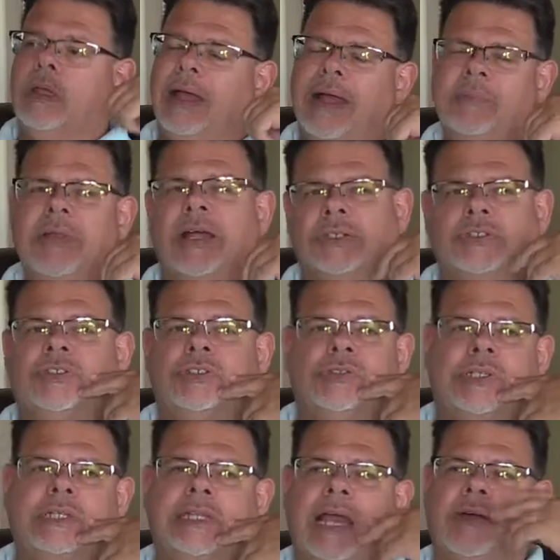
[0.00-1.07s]
I'm not sure
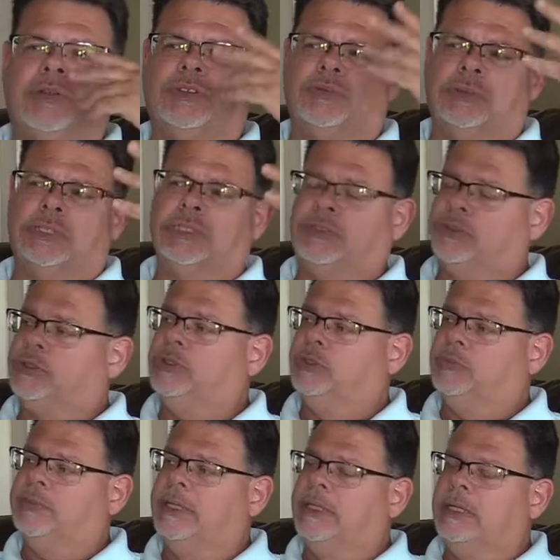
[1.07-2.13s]
that that was really true,
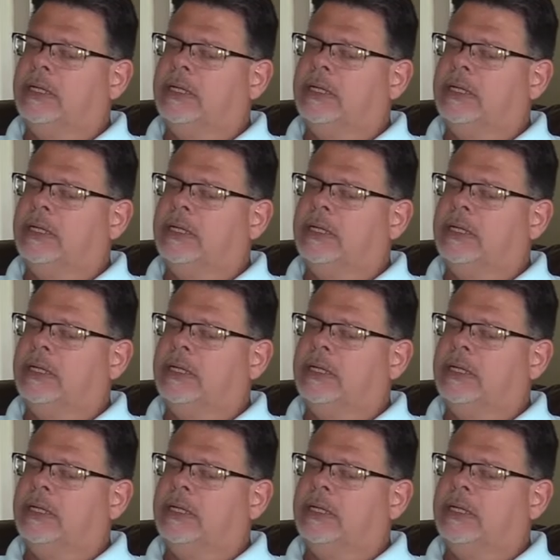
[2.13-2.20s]
but